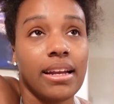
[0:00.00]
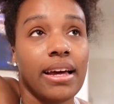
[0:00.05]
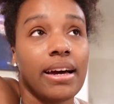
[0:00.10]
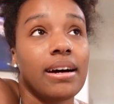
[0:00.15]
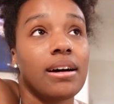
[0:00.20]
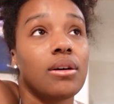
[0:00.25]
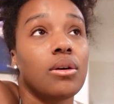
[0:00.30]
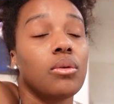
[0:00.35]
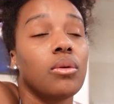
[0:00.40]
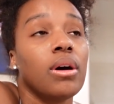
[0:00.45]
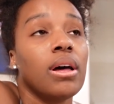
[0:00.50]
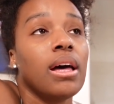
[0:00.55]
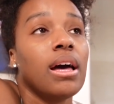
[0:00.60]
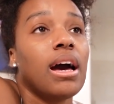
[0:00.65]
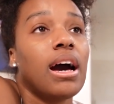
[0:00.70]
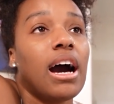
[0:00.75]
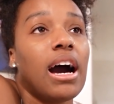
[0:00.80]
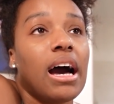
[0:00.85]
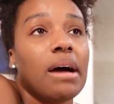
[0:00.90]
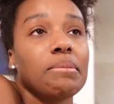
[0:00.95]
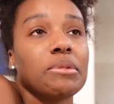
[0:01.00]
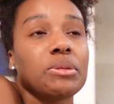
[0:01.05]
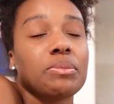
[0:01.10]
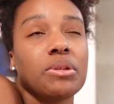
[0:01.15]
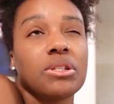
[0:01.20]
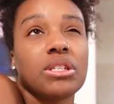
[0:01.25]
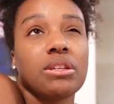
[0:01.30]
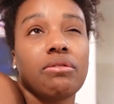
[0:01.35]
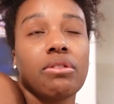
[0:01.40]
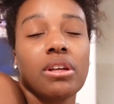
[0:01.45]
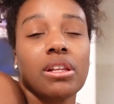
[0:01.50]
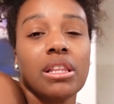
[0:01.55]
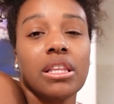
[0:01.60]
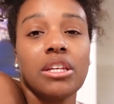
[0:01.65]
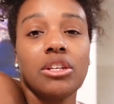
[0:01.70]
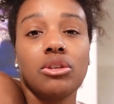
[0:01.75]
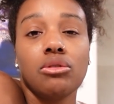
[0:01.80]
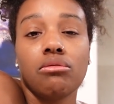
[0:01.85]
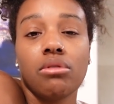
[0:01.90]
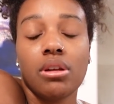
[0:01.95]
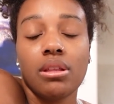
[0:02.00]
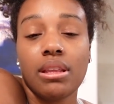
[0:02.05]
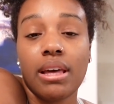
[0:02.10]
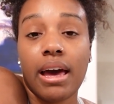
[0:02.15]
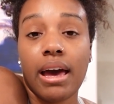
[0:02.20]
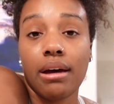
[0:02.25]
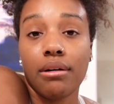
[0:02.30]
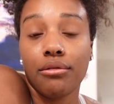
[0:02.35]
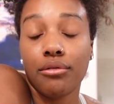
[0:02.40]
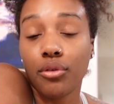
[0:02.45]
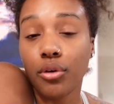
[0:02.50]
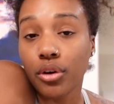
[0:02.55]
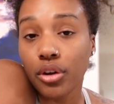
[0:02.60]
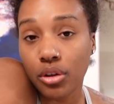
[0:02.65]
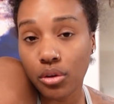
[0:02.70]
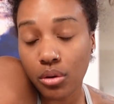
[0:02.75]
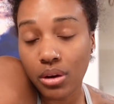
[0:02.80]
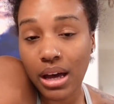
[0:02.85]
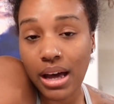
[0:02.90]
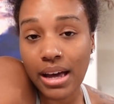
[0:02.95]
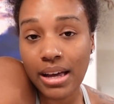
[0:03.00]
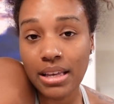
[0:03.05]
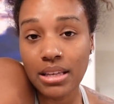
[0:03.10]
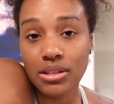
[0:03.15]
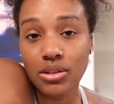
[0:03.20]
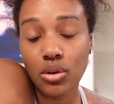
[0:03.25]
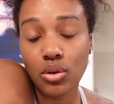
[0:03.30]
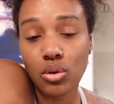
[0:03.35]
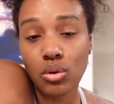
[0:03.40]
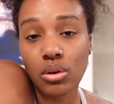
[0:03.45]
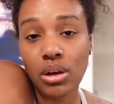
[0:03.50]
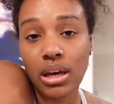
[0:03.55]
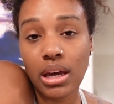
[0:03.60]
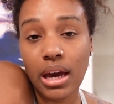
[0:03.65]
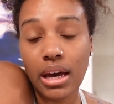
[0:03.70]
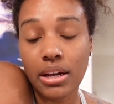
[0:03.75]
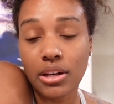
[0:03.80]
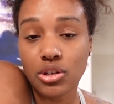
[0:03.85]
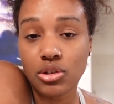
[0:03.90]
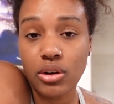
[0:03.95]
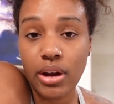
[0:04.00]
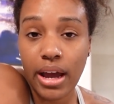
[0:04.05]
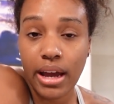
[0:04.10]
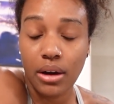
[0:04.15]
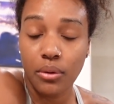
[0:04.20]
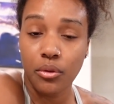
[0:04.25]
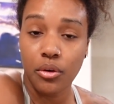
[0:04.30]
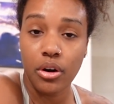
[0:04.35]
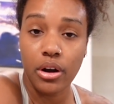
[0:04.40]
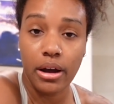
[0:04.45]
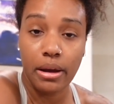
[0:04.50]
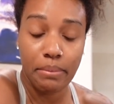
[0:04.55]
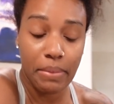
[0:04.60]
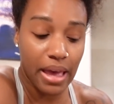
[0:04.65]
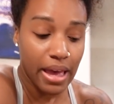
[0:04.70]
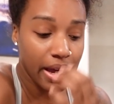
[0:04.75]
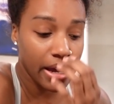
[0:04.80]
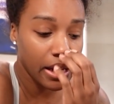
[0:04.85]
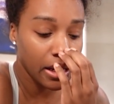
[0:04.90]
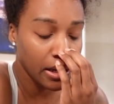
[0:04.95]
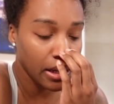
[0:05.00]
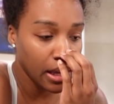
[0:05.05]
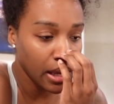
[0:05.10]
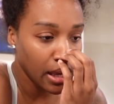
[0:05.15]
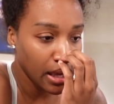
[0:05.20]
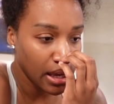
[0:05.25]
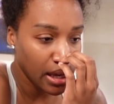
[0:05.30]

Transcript: Now, I'm specifically doing that for you guys so you can kind of track where I'm at.